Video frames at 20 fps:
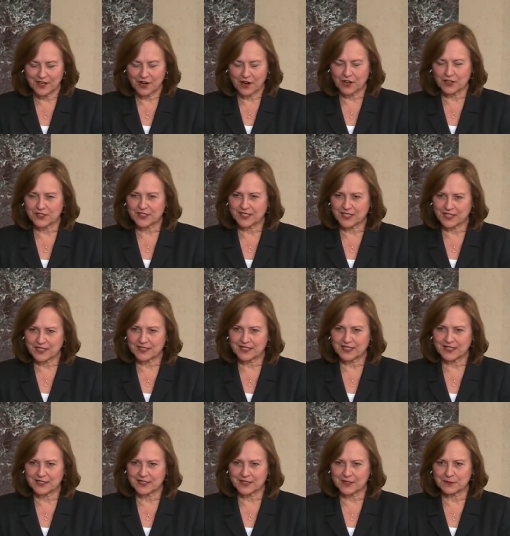Our
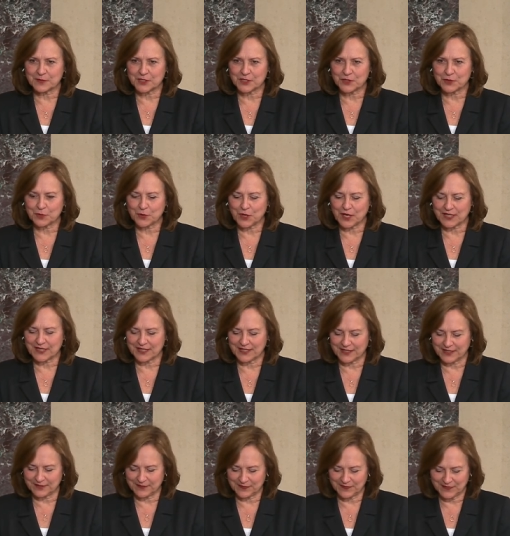citizens, Mr.
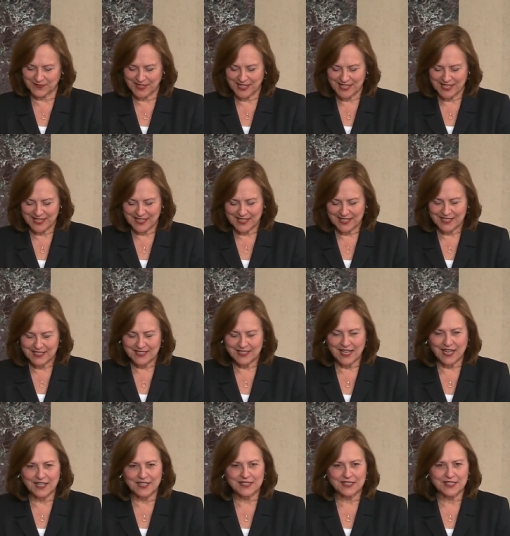President,
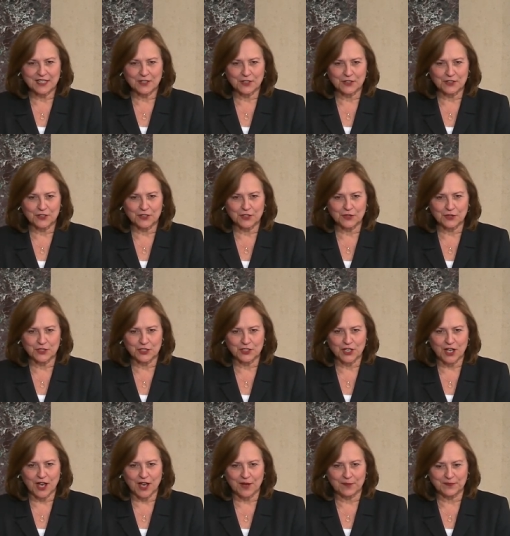send us here to do a
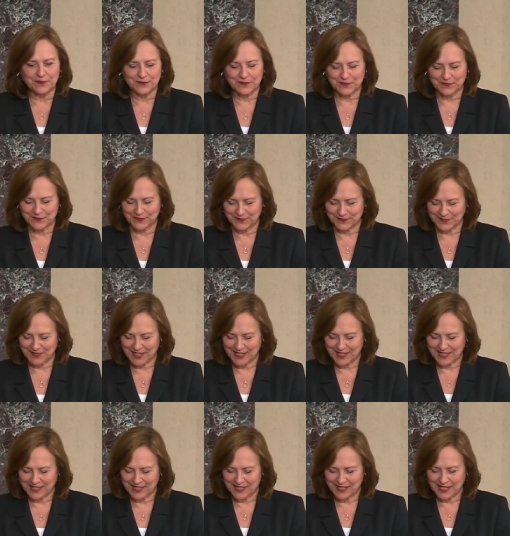job
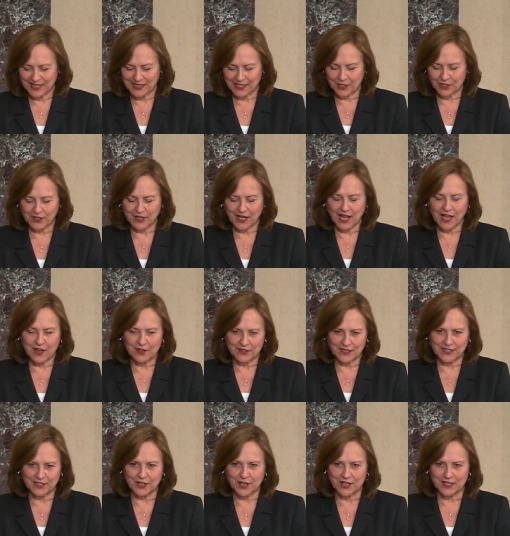and they're
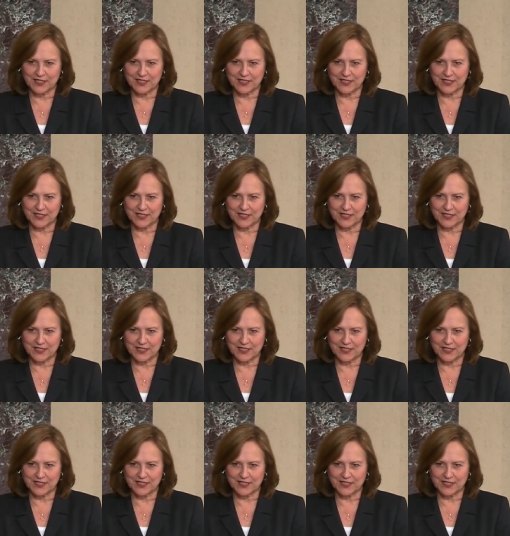counting on